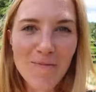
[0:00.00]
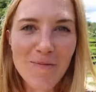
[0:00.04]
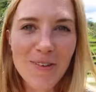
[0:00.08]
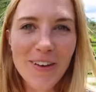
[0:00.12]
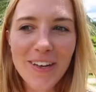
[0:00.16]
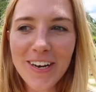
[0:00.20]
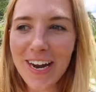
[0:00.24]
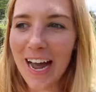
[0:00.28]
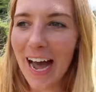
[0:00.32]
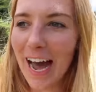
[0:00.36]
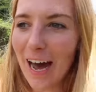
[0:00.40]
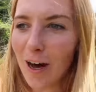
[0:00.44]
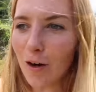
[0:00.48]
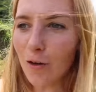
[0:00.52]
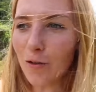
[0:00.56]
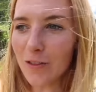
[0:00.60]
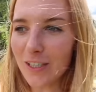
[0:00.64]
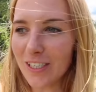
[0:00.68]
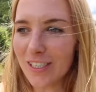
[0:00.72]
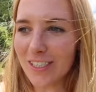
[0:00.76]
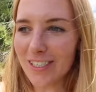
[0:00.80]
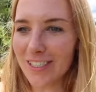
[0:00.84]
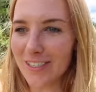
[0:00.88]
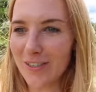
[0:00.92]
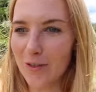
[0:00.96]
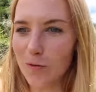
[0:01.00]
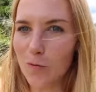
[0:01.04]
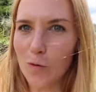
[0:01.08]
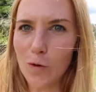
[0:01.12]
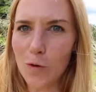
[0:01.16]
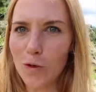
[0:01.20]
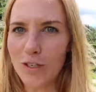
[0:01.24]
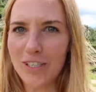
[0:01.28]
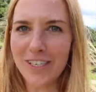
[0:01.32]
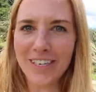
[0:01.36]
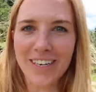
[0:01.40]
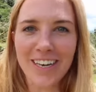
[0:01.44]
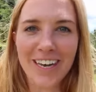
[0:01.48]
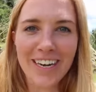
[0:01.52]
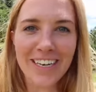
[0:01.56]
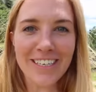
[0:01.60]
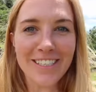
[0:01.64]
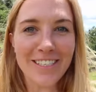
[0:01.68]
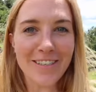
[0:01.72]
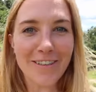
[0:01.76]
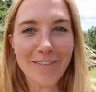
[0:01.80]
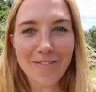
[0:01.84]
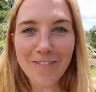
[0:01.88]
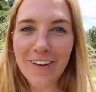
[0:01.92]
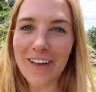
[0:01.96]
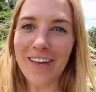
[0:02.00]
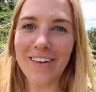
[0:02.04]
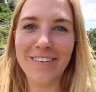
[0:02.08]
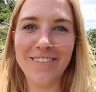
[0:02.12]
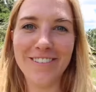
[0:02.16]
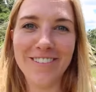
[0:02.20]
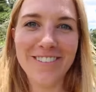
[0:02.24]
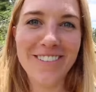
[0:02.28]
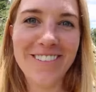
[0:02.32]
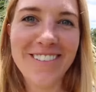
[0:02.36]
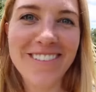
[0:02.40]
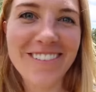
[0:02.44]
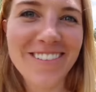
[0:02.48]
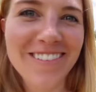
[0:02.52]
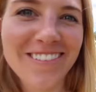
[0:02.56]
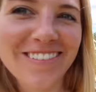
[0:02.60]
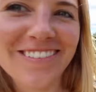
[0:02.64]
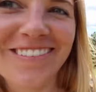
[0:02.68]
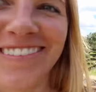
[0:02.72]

But how does the water get into the fields?